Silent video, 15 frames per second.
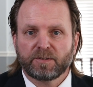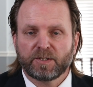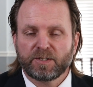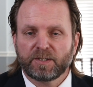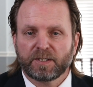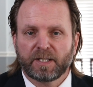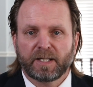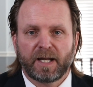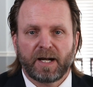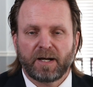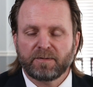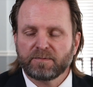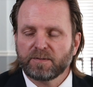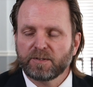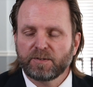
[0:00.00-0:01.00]
just to get
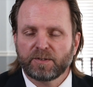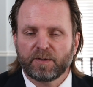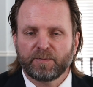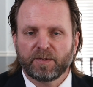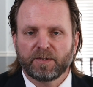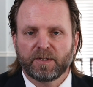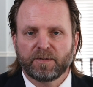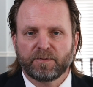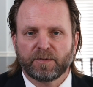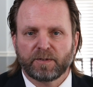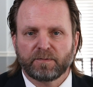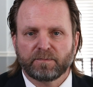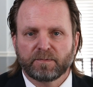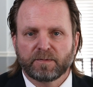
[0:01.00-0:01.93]
out, do something different.